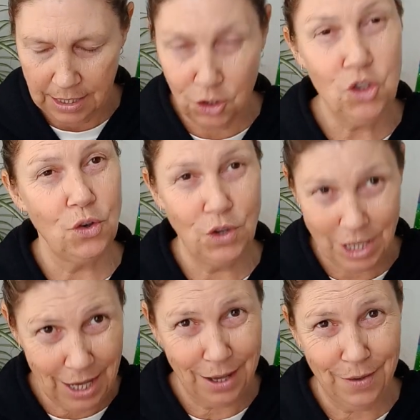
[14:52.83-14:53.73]
So
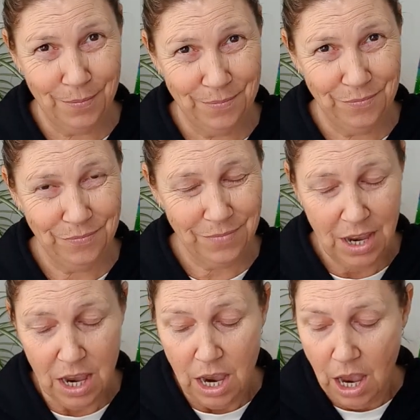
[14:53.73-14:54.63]
yeah.
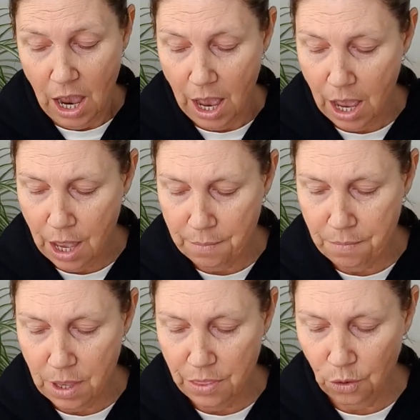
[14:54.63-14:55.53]

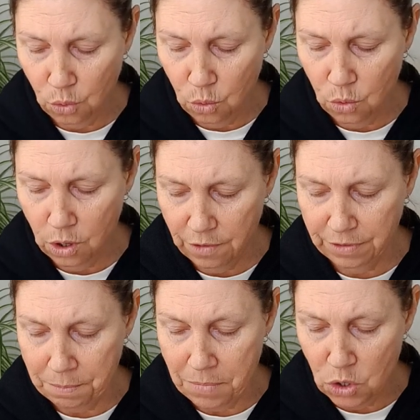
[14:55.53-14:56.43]
Um, the call of
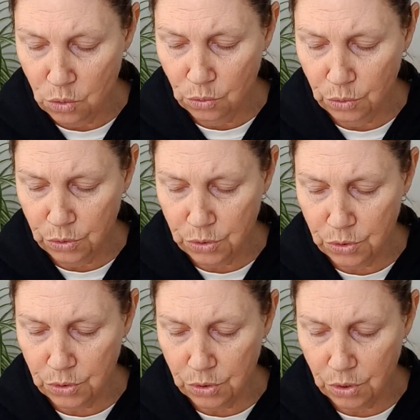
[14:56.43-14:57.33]
the muse.